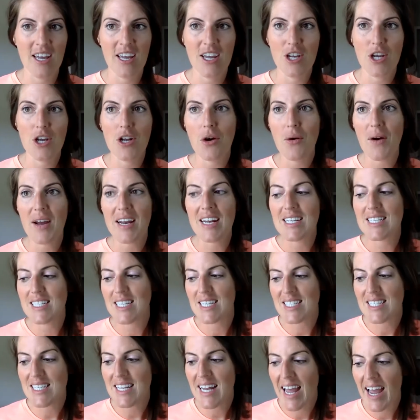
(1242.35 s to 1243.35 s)
and it
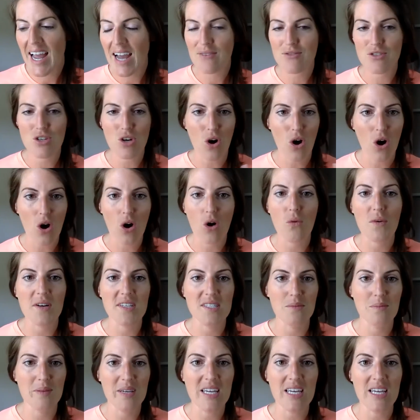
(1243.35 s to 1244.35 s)
doesn't have to always
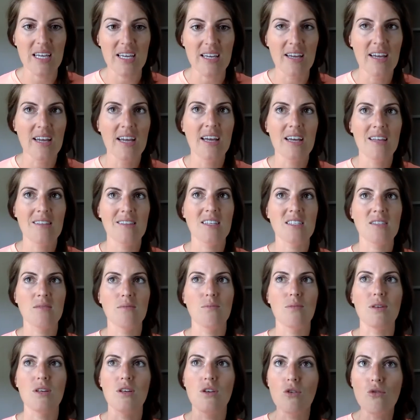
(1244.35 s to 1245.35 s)
be this
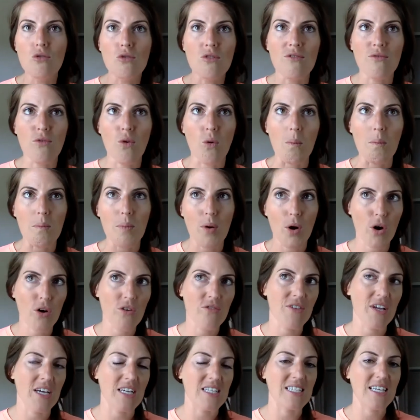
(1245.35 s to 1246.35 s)
beautiful,
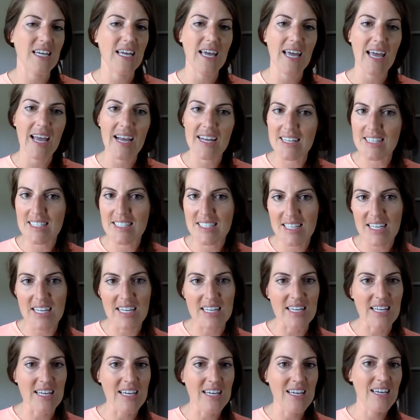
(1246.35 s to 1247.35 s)
perfect,
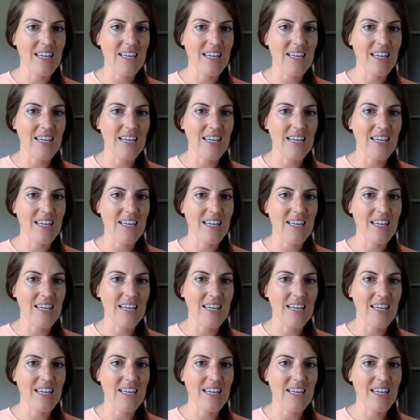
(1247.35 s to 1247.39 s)
edited,